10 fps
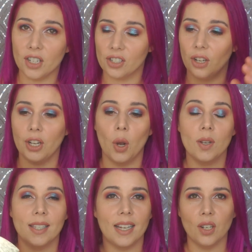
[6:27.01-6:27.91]
just so you know,
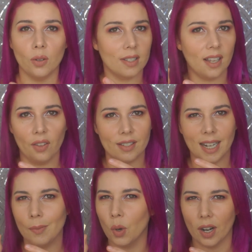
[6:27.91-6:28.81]
because they don't sell this
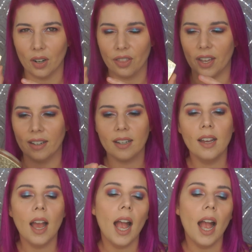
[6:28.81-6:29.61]
anymore, I don't think.